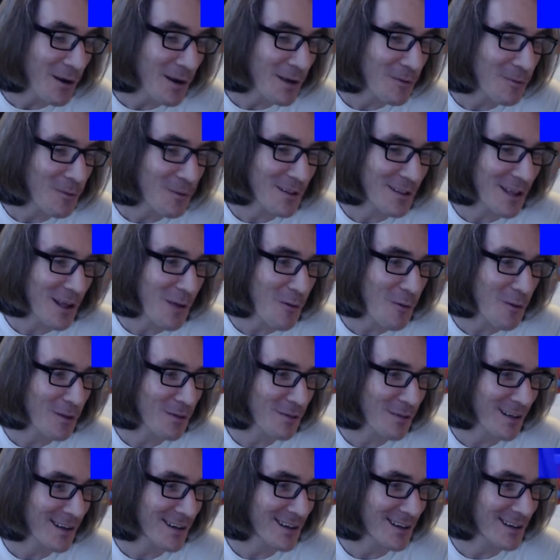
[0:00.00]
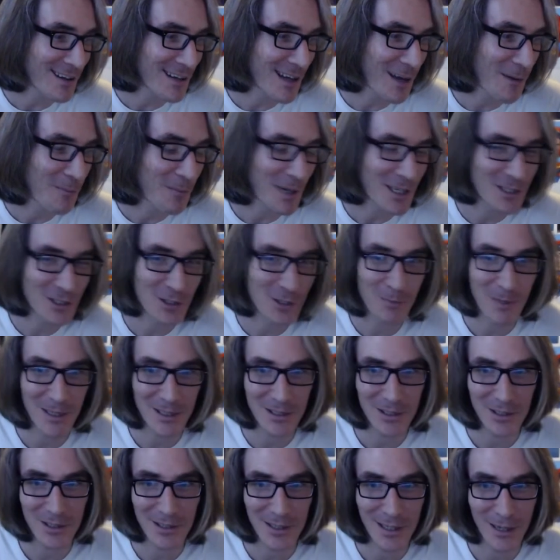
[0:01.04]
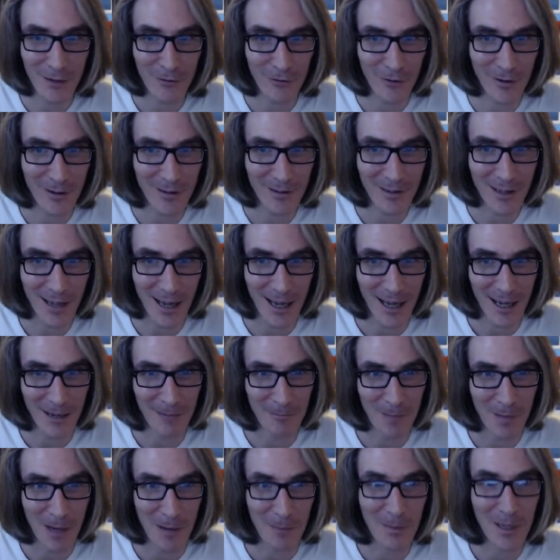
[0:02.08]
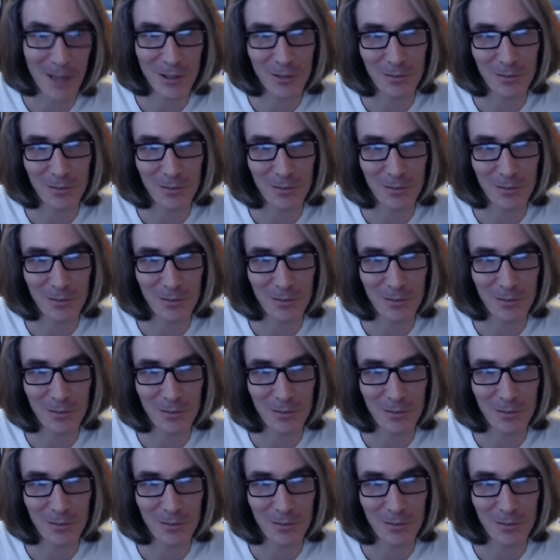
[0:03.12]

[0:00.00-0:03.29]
No, it was a much different time,